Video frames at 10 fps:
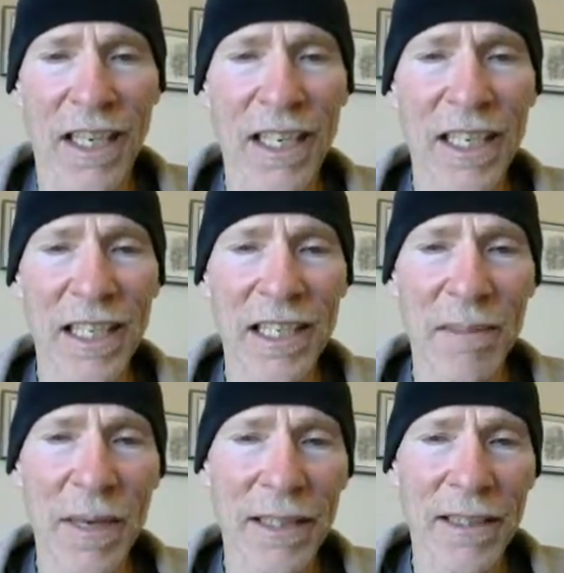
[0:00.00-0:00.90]

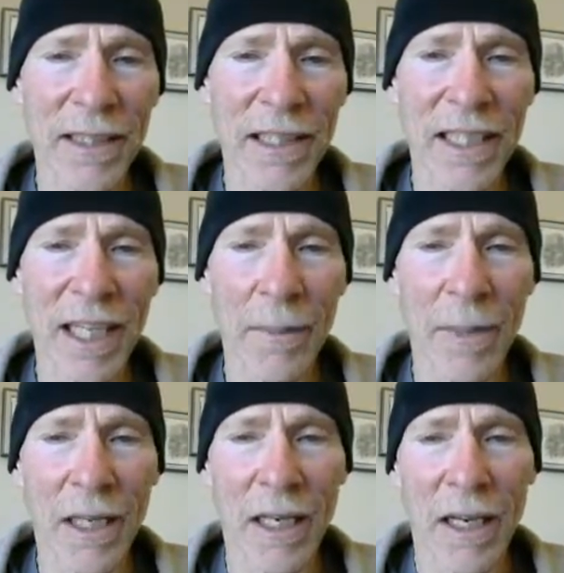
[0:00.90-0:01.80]
uninspectedly
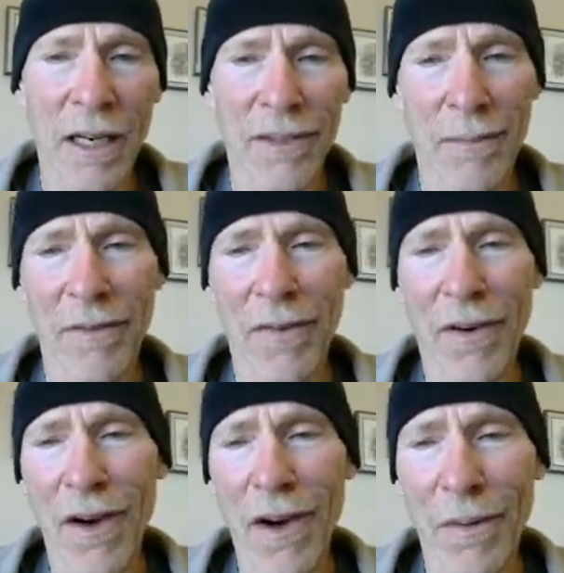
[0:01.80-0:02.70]
coming from, of
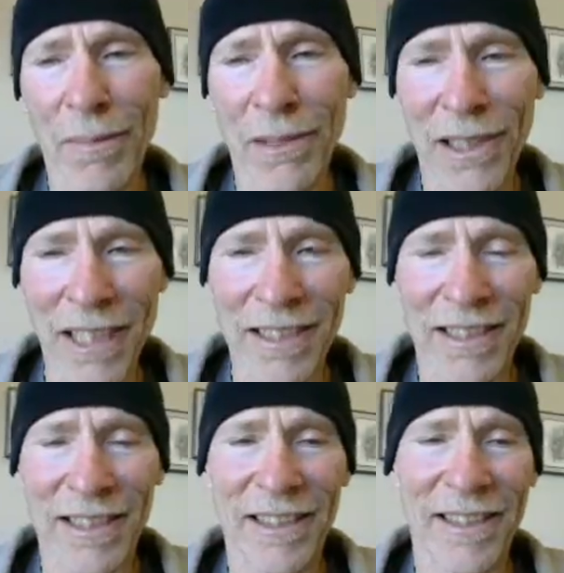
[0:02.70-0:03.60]
all
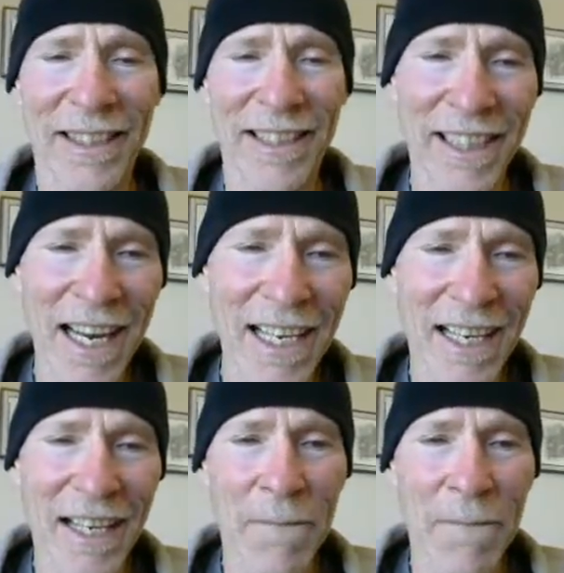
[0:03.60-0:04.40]
places, China,